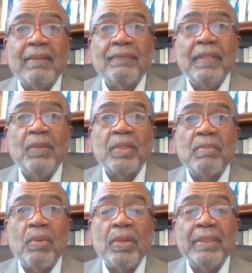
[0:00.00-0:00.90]
Phil was
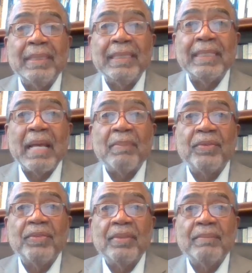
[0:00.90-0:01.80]
born in
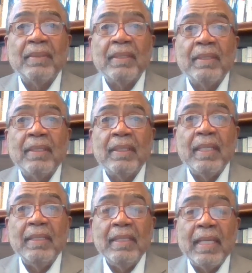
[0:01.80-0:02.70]
Indianapolis,
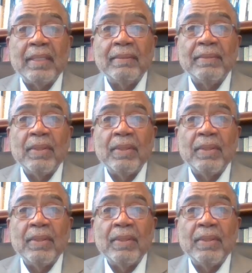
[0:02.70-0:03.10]
Indiana